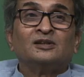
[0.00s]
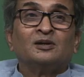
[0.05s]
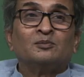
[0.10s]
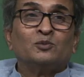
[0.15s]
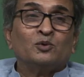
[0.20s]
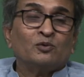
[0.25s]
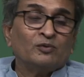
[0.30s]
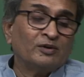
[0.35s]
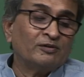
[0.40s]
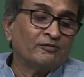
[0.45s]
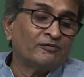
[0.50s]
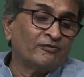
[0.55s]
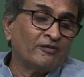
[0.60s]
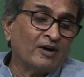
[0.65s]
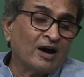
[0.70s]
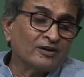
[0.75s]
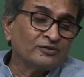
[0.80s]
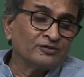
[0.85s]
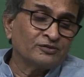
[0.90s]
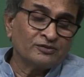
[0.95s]
are moving
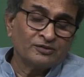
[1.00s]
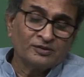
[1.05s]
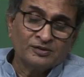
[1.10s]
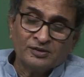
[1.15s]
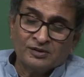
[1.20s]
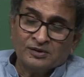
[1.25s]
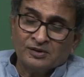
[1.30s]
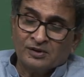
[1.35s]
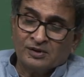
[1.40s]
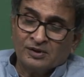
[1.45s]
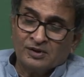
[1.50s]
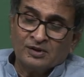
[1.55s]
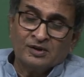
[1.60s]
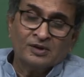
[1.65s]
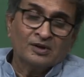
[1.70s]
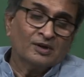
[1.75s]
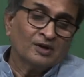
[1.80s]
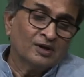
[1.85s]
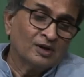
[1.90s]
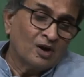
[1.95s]
fast.
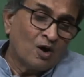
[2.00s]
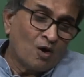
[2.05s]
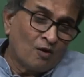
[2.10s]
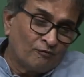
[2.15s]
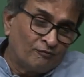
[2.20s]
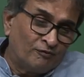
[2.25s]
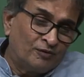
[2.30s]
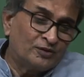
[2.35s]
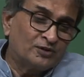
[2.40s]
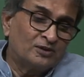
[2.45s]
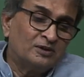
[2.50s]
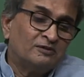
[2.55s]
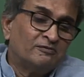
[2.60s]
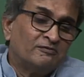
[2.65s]
Obviously,